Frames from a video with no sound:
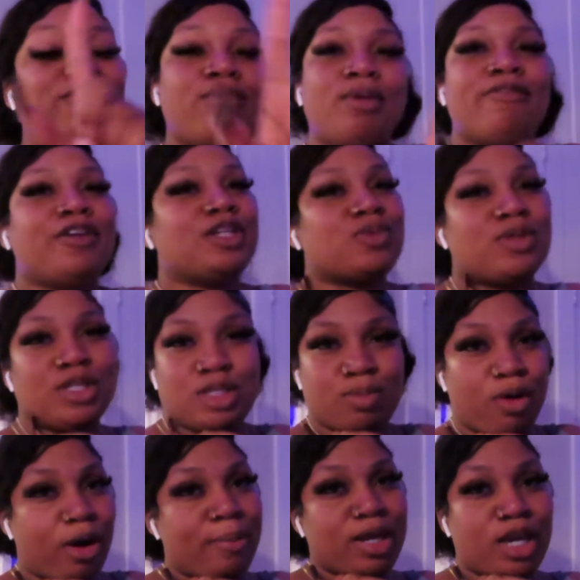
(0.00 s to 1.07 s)
never be finished with this
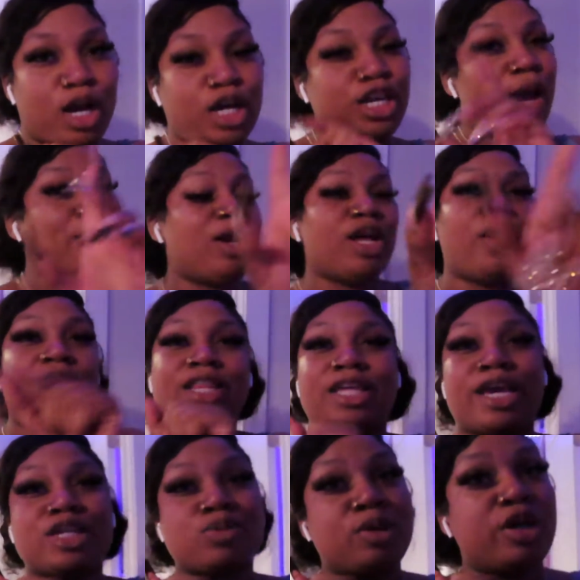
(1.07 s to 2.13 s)
apartment, y'all. Y'all probably gonna have to
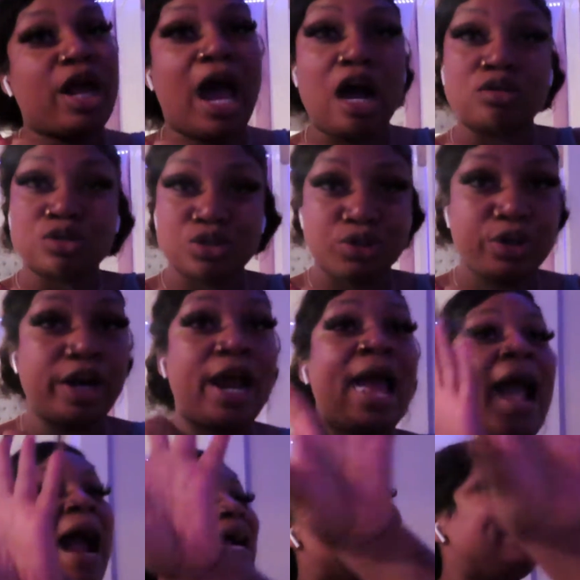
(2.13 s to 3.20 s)
catch me on a house tour.
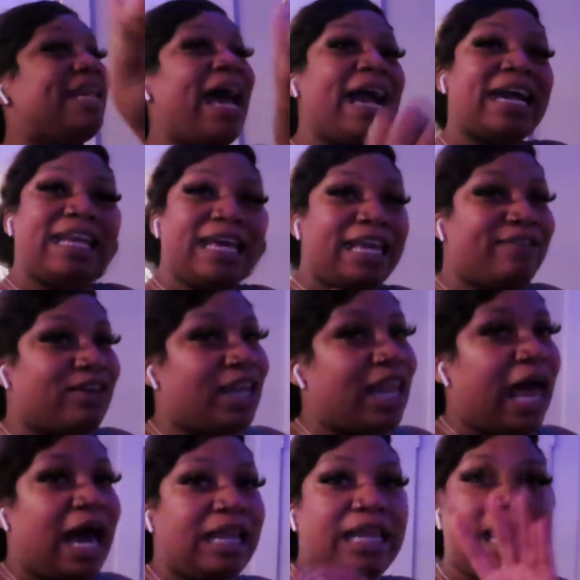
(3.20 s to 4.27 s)
Not gonna even
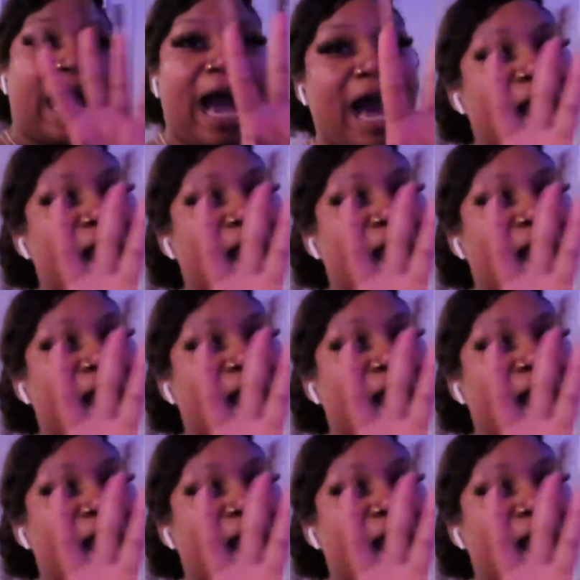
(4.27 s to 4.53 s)
lie, like,